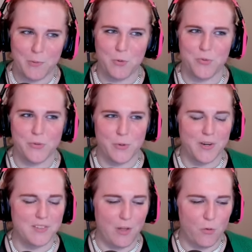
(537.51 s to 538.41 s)
local New
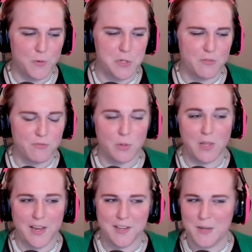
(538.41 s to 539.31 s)
York television for
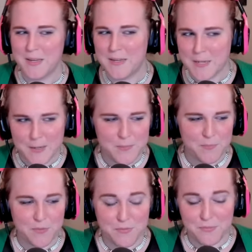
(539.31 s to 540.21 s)
like
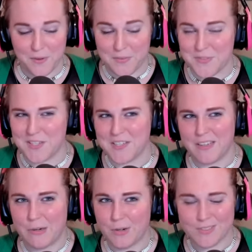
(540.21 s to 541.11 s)
50
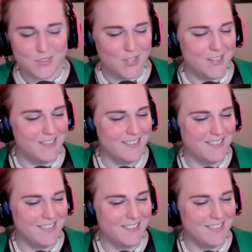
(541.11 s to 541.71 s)
years.